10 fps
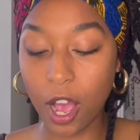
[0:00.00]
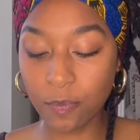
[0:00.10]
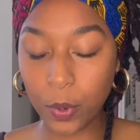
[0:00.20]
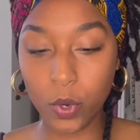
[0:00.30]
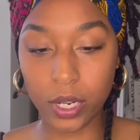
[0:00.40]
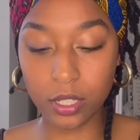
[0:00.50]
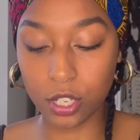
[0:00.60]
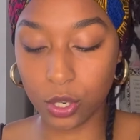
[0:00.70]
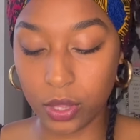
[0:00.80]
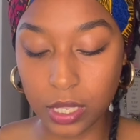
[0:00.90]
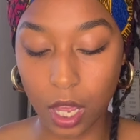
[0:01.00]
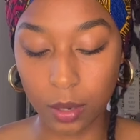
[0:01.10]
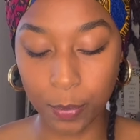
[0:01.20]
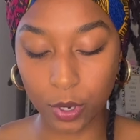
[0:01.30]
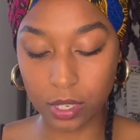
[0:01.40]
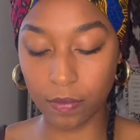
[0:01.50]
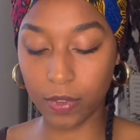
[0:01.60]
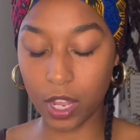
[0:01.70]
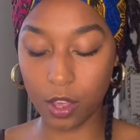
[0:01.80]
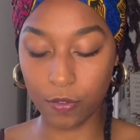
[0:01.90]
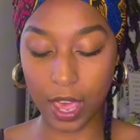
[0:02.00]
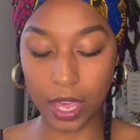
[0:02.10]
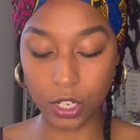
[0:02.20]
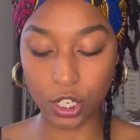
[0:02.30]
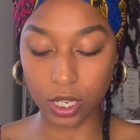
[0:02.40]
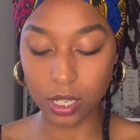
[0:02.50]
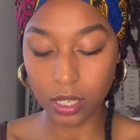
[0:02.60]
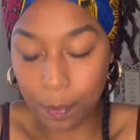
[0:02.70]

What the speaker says: been wanting to do this unboxing video for ages,